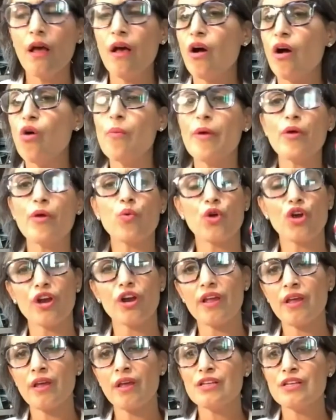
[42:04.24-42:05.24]
Oh, my
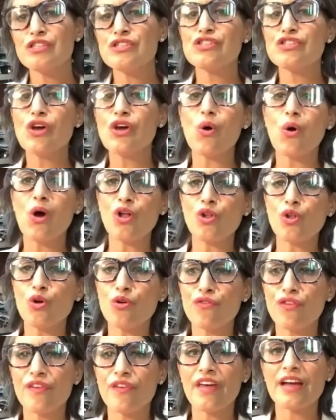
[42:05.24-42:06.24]
word. So all
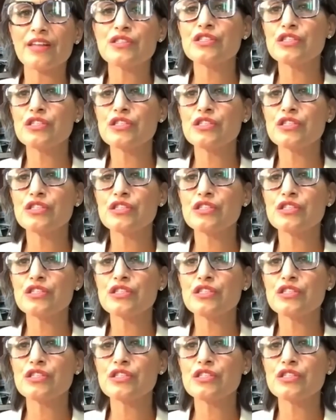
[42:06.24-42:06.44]
over that.